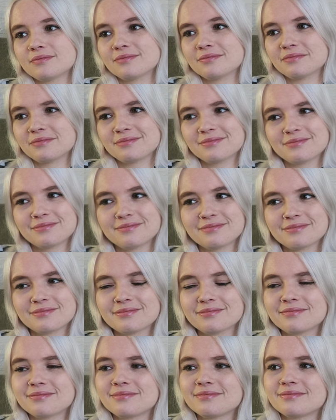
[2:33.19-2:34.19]

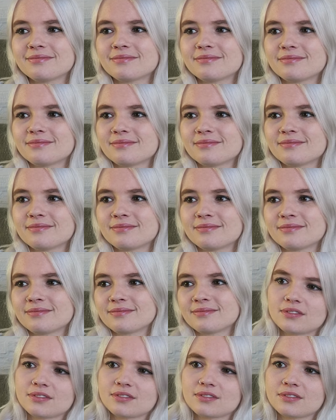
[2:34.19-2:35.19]

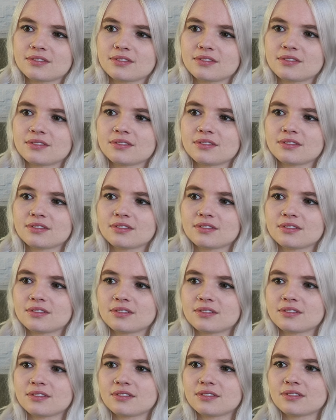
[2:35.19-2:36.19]

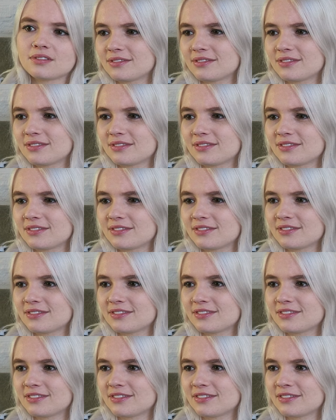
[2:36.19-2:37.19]

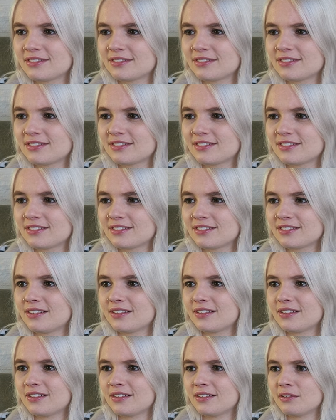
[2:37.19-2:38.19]

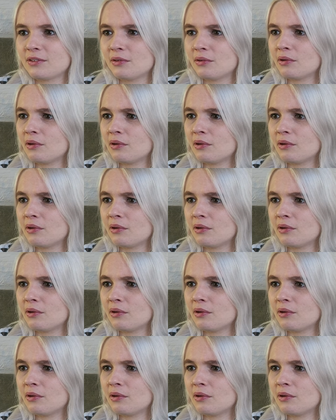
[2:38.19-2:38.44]
No one is speaking in this clip.